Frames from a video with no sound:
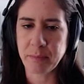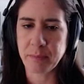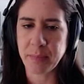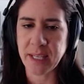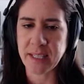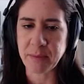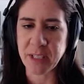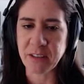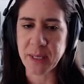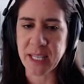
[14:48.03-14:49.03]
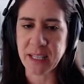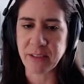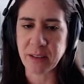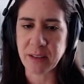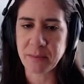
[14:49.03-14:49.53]
BWB
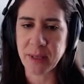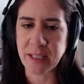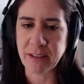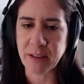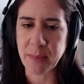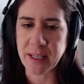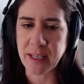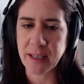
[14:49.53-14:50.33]
for building with Becky.